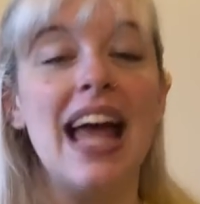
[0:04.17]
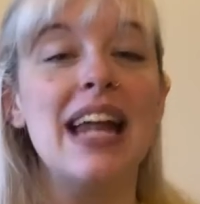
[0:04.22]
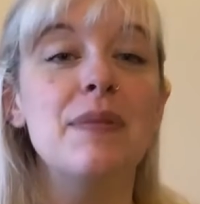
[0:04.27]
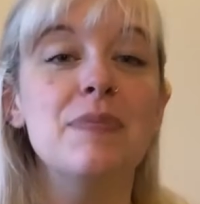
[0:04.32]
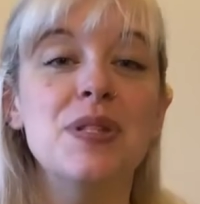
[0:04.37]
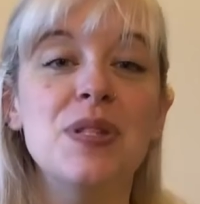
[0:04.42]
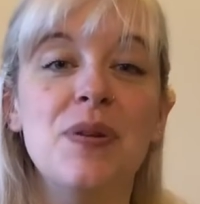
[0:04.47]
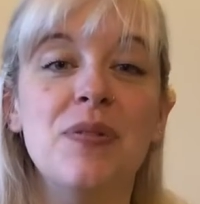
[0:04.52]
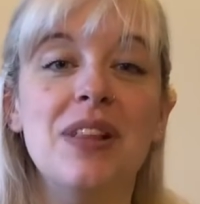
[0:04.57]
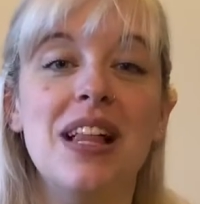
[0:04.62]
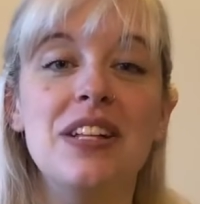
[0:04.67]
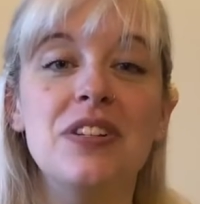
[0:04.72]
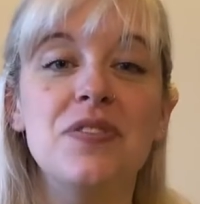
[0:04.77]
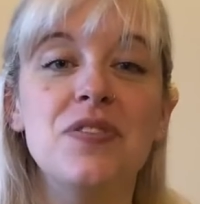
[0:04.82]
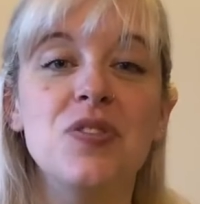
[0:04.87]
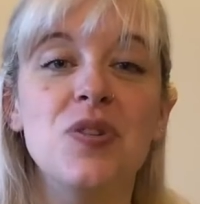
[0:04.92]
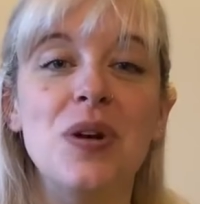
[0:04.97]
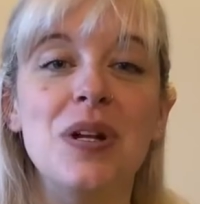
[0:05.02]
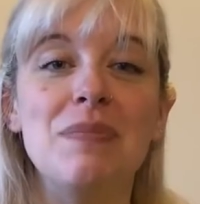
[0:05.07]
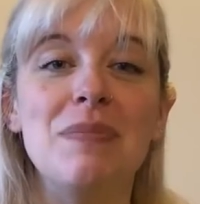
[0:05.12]
and I'm so glad
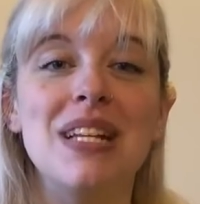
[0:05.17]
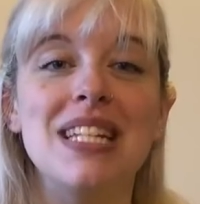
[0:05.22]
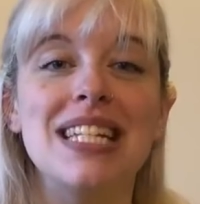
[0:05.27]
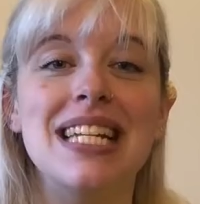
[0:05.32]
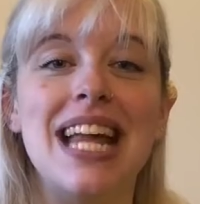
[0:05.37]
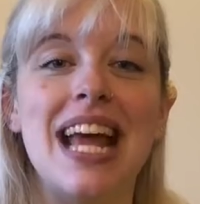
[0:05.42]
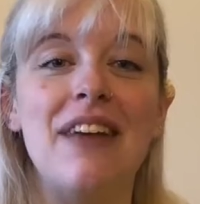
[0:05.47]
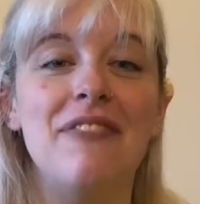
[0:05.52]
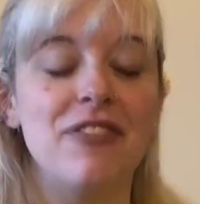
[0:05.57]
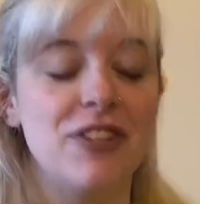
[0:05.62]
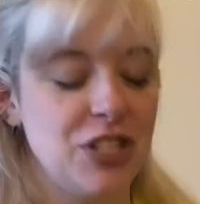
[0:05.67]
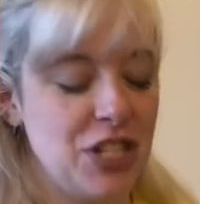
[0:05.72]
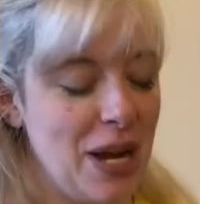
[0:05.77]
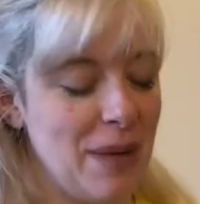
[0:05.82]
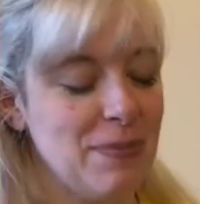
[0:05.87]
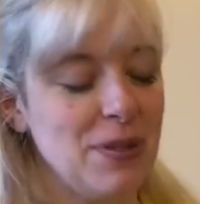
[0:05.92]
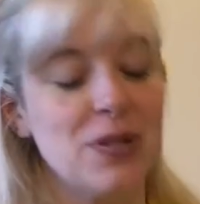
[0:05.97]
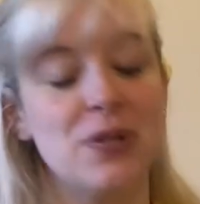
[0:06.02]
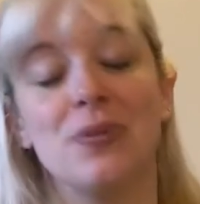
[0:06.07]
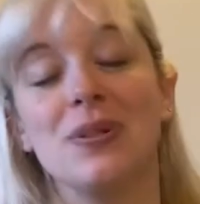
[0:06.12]
you joined me today for
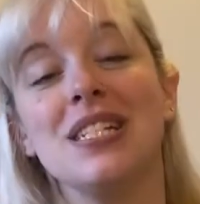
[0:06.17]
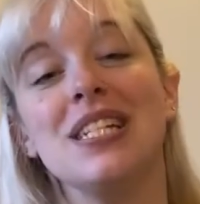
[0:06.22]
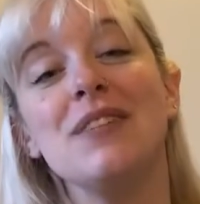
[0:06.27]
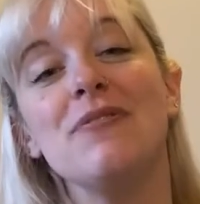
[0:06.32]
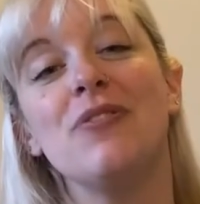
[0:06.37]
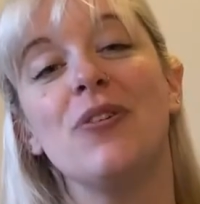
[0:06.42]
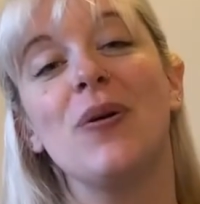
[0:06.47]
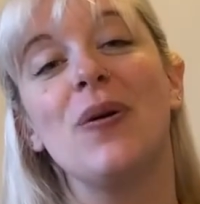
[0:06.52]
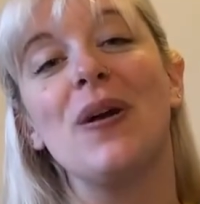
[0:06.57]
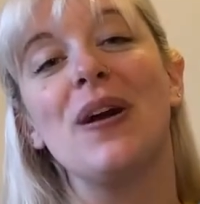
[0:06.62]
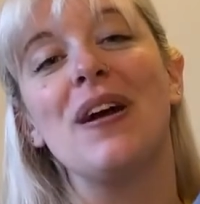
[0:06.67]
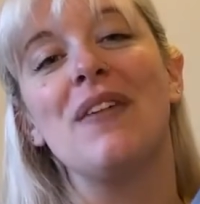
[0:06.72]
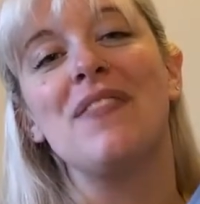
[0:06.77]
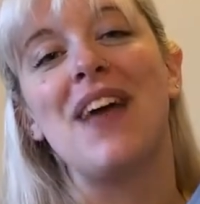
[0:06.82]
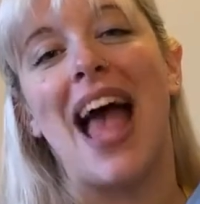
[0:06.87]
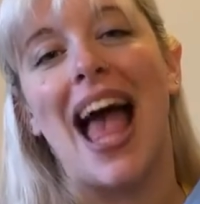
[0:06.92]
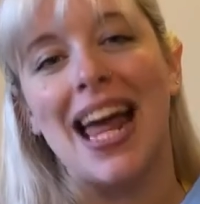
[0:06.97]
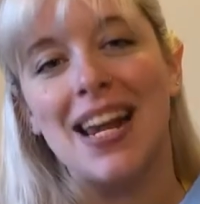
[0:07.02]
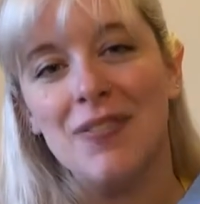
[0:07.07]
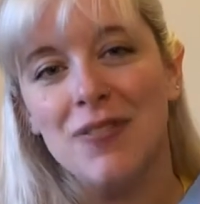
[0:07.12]
Chapter 24 of
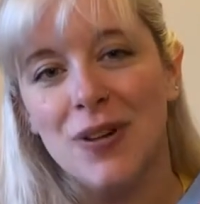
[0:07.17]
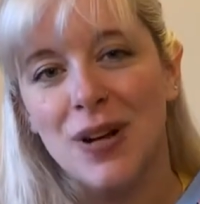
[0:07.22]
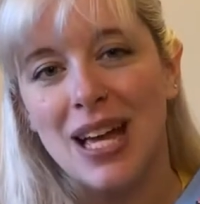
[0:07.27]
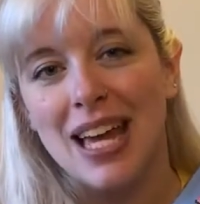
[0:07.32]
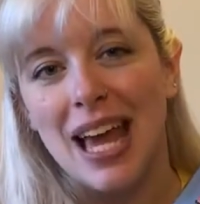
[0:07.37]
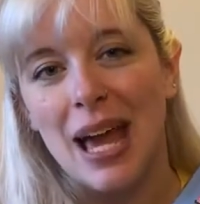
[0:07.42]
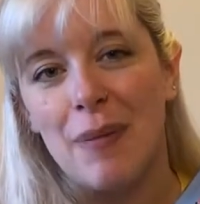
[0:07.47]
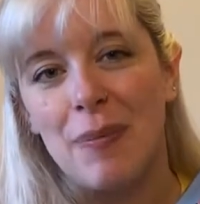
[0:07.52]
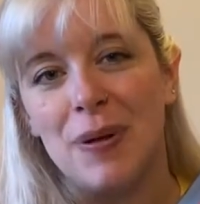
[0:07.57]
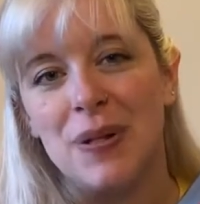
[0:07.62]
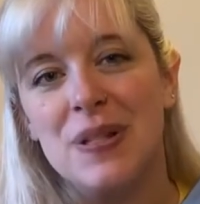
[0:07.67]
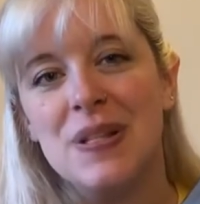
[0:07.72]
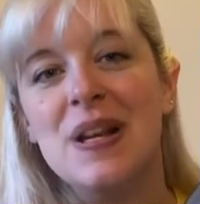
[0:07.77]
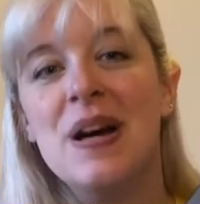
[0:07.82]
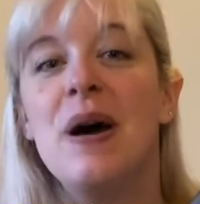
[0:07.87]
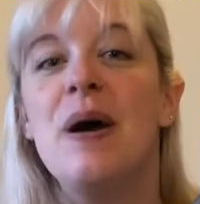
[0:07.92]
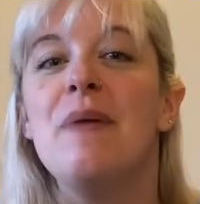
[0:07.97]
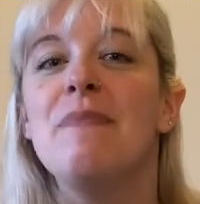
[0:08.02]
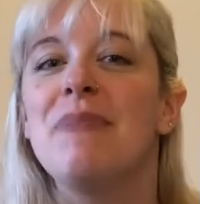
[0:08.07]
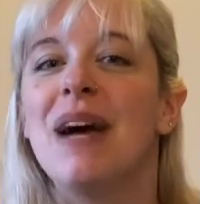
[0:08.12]
Anne of Green Gables
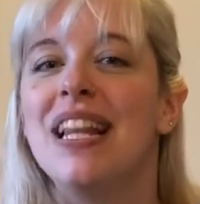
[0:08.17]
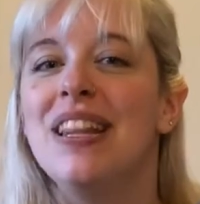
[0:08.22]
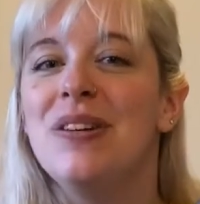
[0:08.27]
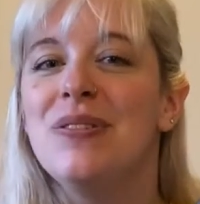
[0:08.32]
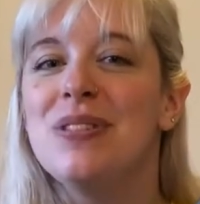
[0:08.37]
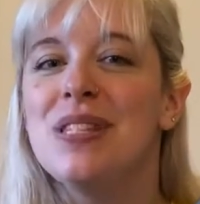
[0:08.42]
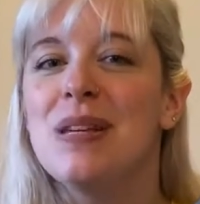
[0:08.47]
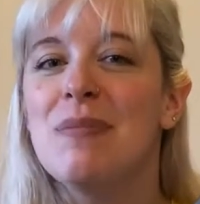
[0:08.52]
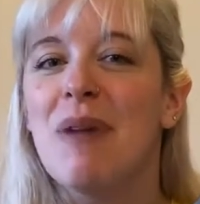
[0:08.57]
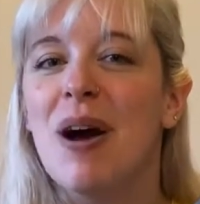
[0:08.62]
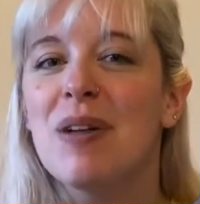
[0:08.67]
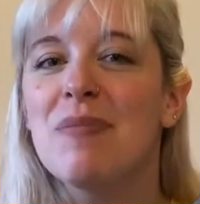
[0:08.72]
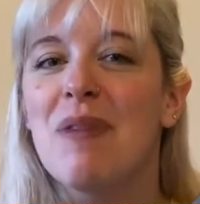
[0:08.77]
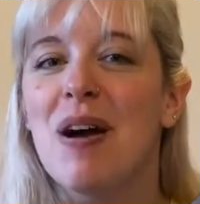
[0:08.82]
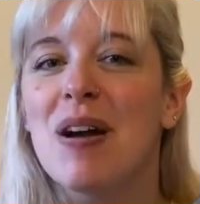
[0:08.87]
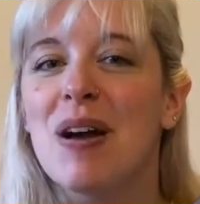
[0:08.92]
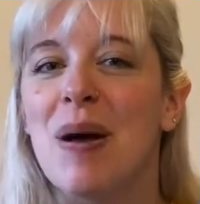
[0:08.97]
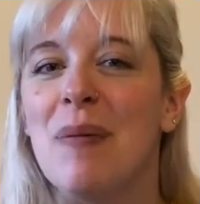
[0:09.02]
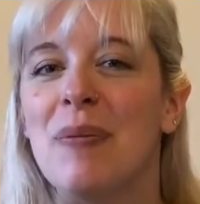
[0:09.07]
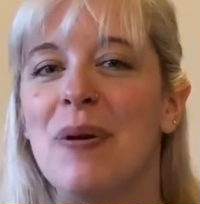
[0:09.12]
by Lucy Maud
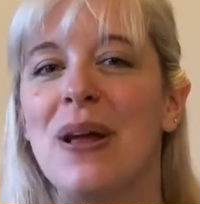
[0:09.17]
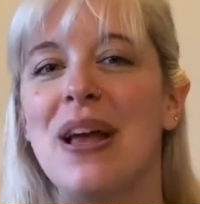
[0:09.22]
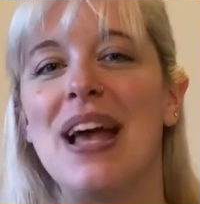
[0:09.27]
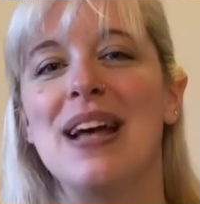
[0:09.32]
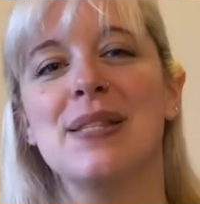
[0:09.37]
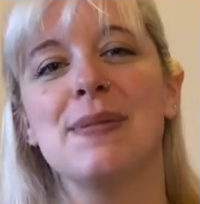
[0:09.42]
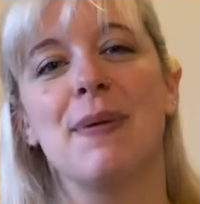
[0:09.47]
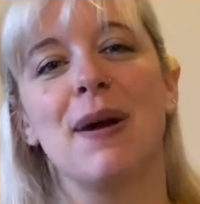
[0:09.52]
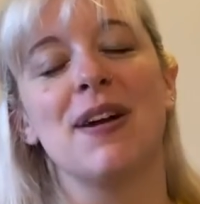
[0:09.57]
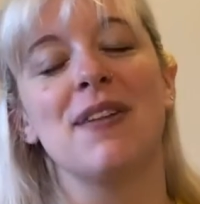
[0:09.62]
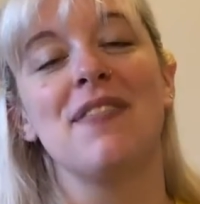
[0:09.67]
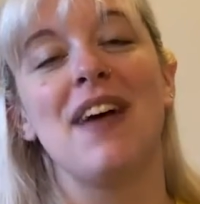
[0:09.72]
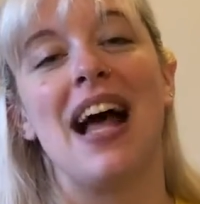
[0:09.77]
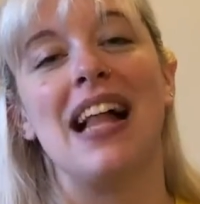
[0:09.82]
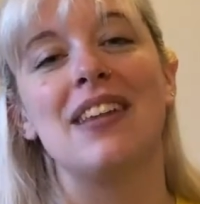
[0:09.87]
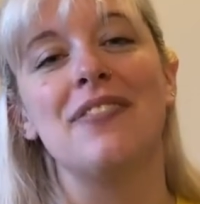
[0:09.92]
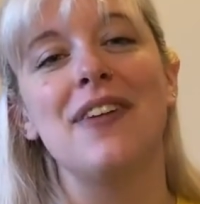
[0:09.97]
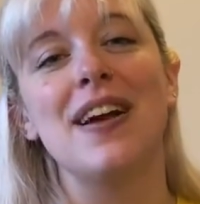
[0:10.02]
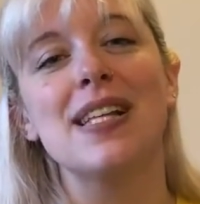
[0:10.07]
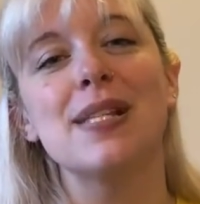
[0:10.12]
Montgomery as part of
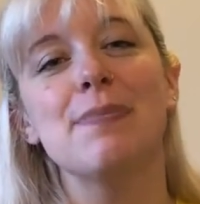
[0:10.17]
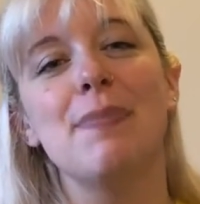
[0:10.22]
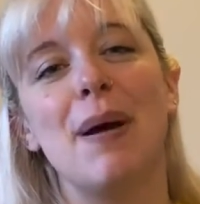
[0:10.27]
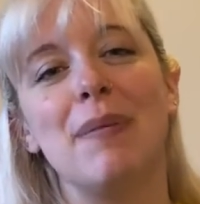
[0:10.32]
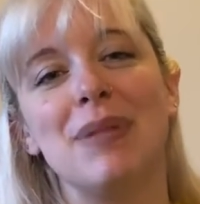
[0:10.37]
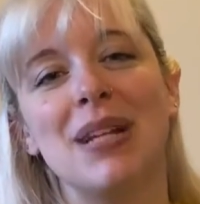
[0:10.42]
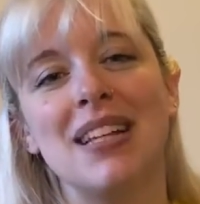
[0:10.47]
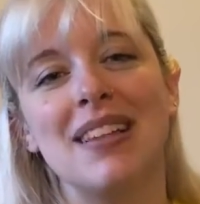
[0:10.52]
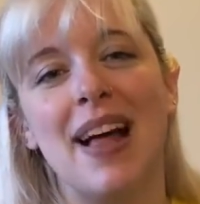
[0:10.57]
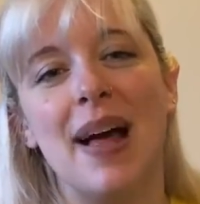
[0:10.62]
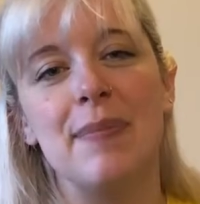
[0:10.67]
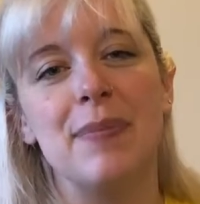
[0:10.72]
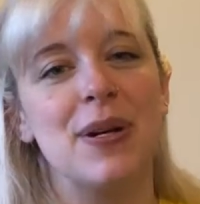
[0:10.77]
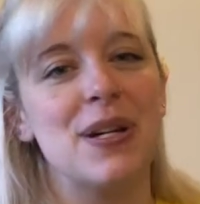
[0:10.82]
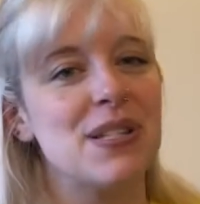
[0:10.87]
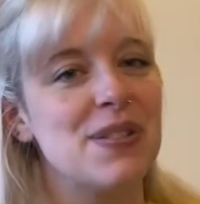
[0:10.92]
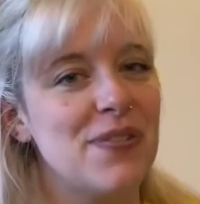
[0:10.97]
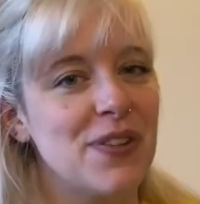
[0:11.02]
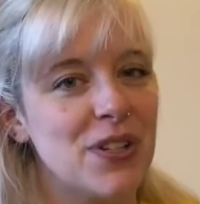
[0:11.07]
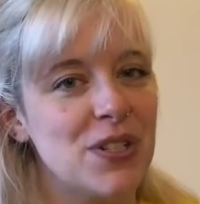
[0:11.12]
Halifax Public
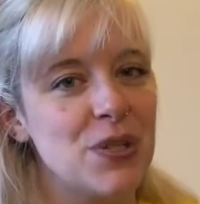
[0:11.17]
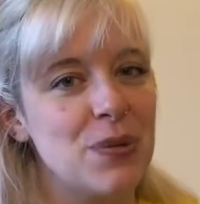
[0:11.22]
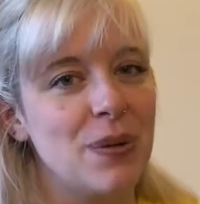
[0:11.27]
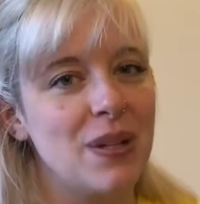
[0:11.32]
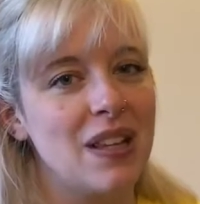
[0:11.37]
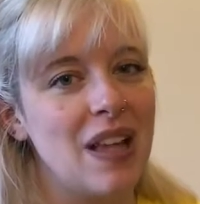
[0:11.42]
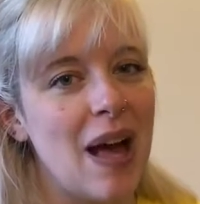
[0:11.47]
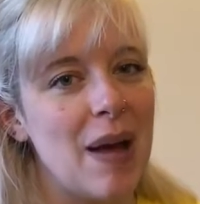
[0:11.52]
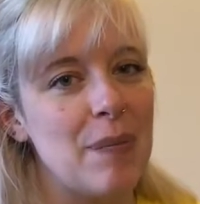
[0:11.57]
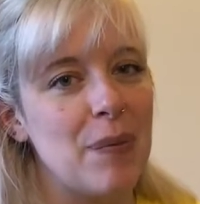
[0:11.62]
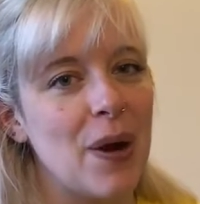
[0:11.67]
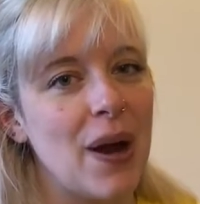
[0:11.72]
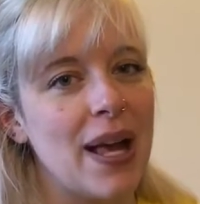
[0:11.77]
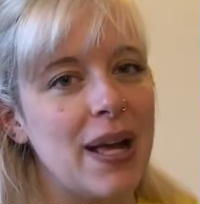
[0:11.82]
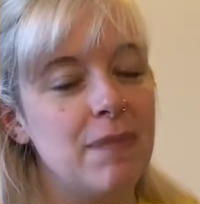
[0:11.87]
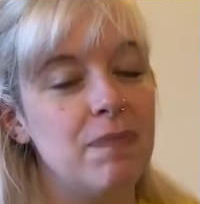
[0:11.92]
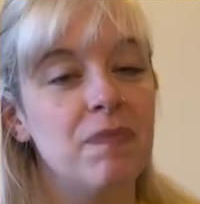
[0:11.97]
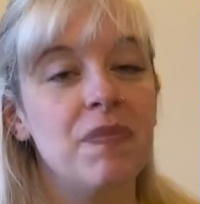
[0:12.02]
Library's virtual library.